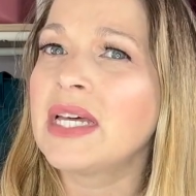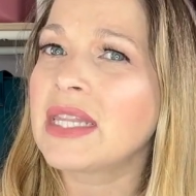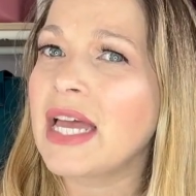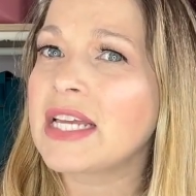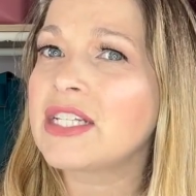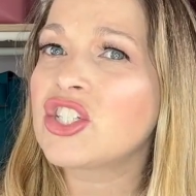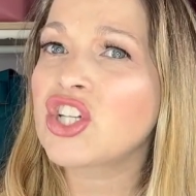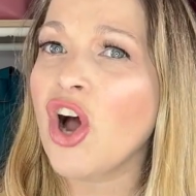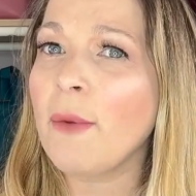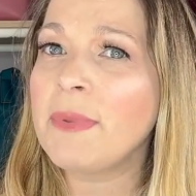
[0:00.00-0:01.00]
like
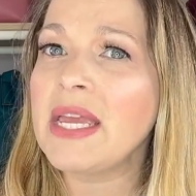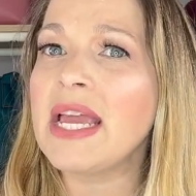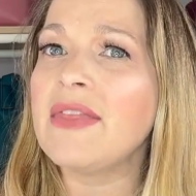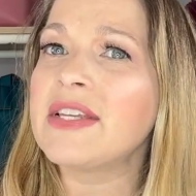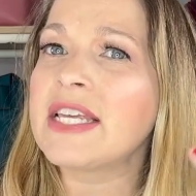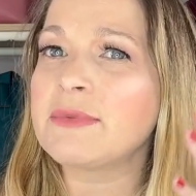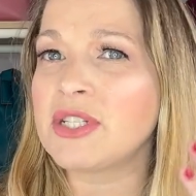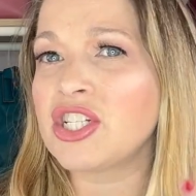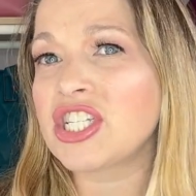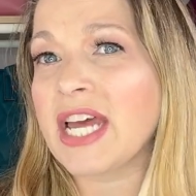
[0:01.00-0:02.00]
choppy, and this helps
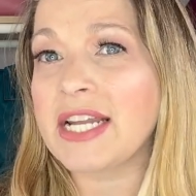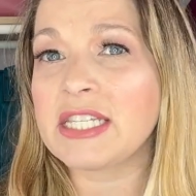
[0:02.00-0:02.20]
to just kind of